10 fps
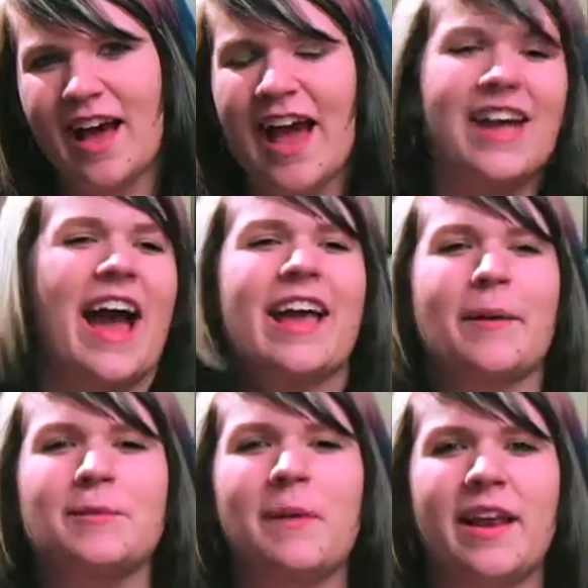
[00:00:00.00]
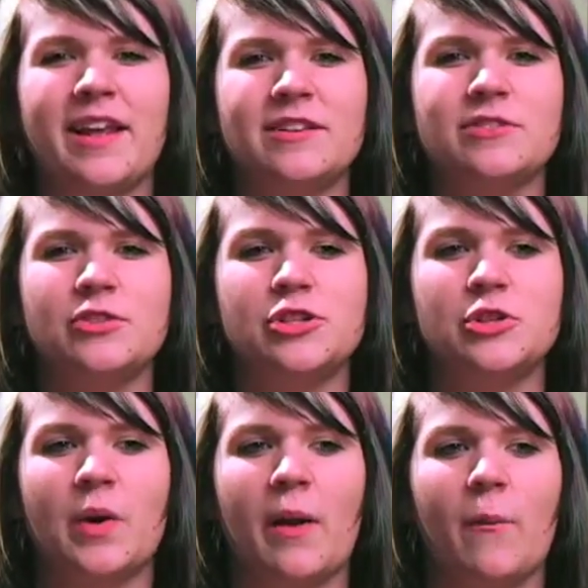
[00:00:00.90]
I kept debating,
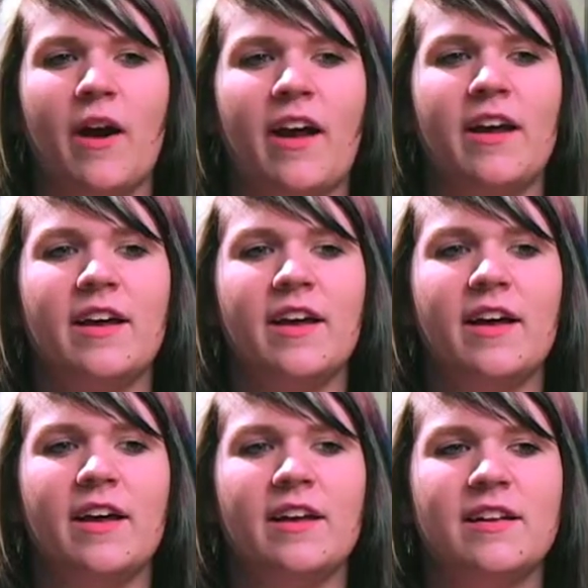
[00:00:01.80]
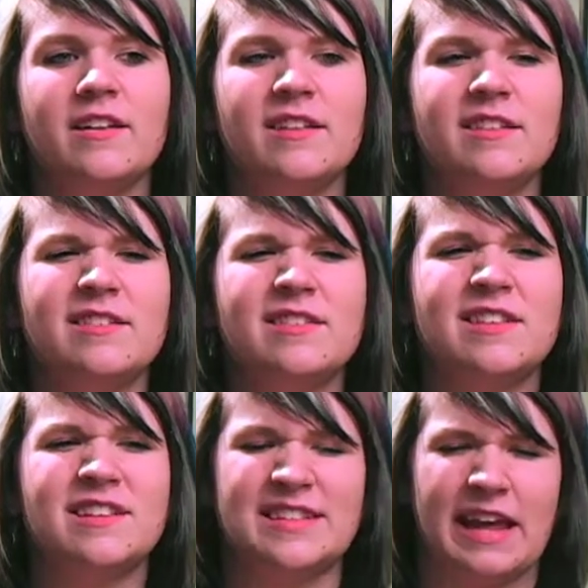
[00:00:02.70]
do I want
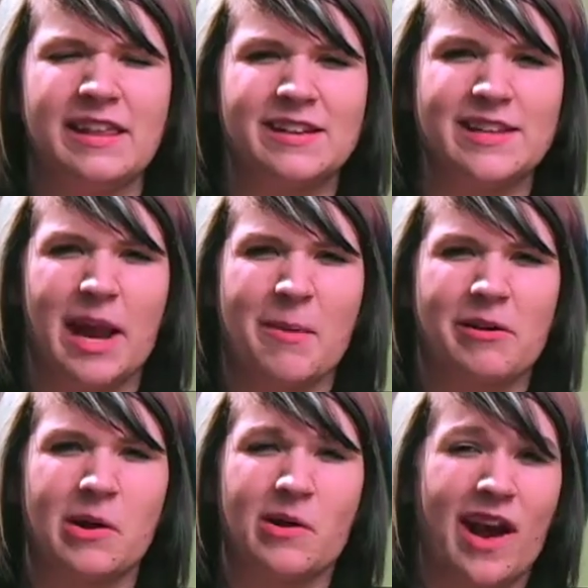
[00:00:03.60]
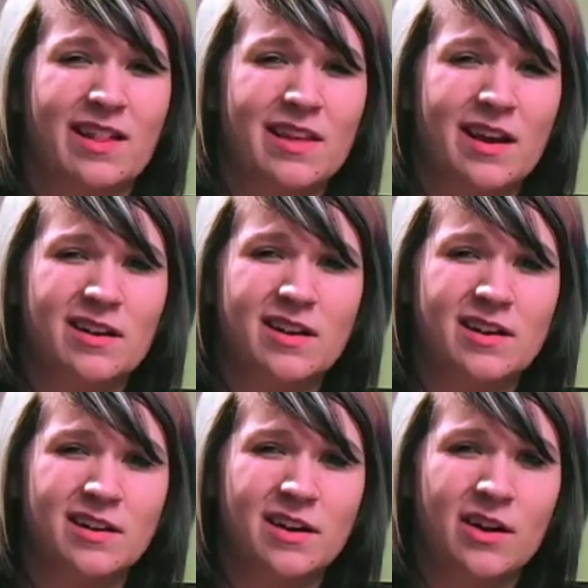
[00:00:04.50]
to say things that I might regret later